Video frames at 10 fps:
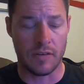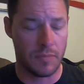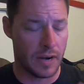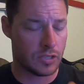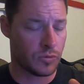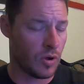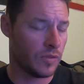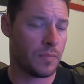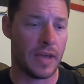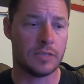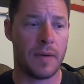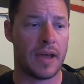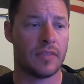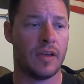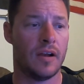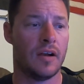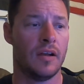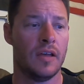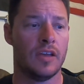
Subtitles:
everybody's throwing their baits back there.